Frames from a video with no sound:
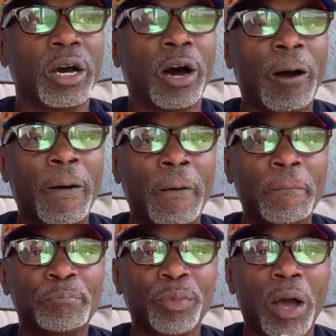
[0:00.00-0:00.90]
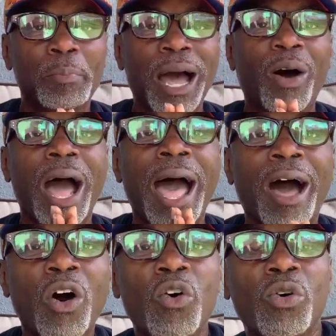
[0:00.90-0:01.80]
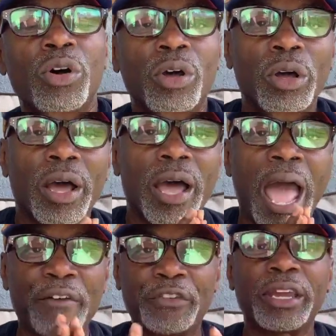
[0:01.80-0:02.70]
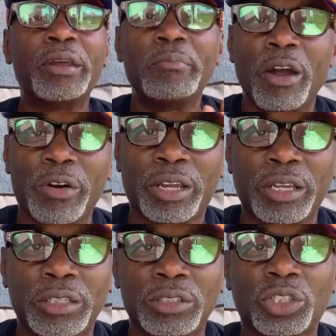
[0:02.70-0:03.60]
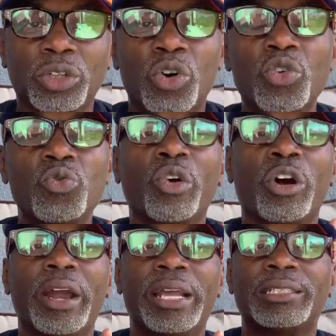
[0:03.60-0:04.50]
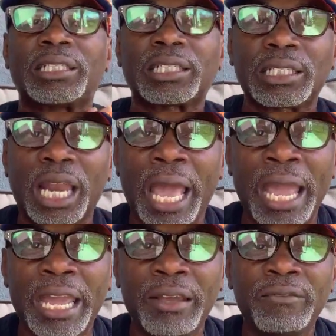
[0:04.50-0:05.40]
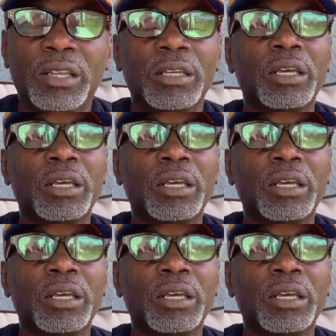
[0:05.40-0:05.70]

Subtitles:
About how African Americans who were enslaved